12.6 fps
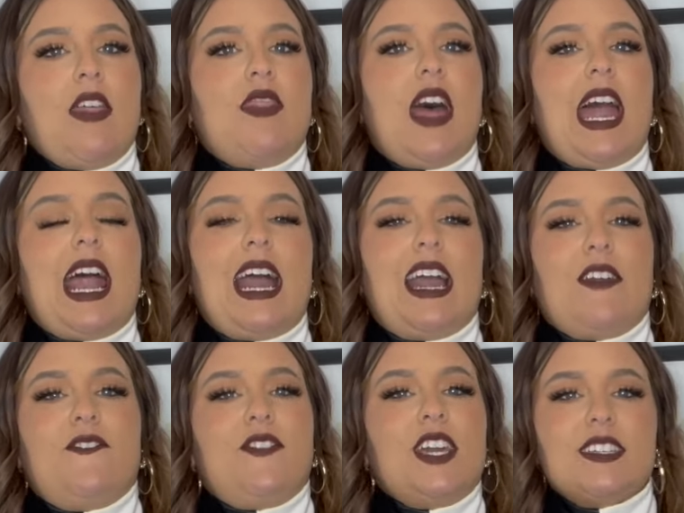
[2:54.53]
that I
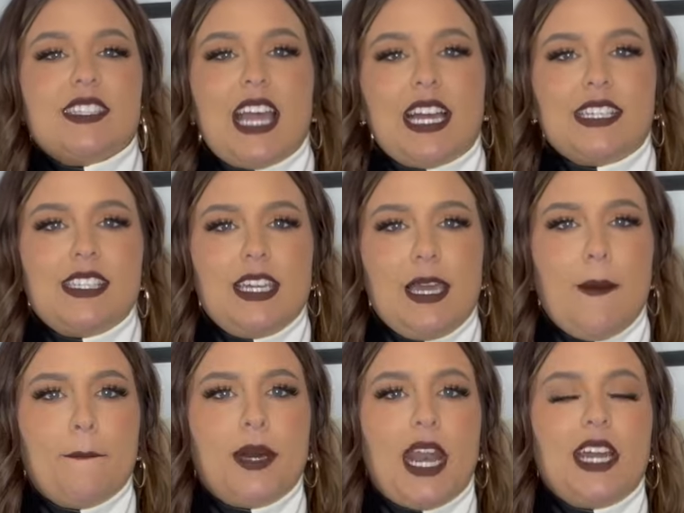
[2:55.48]
feel sexy,
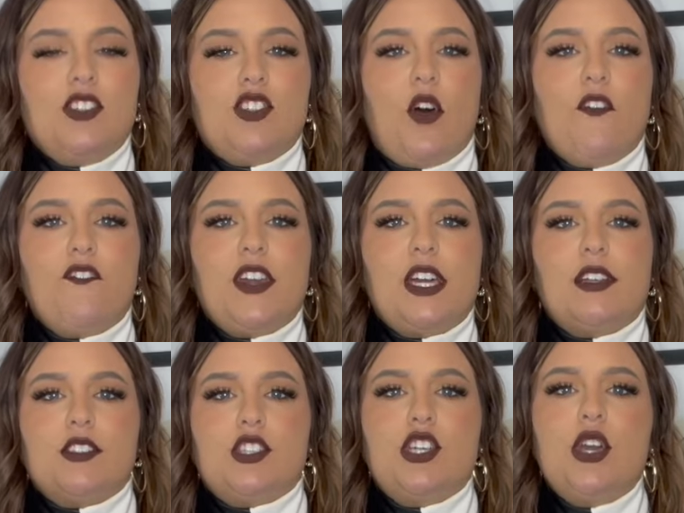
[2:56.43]
but I don't
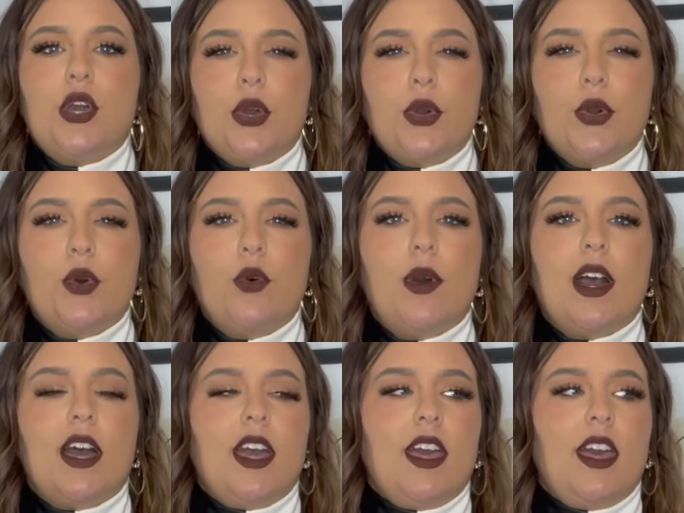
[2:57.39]
feel too,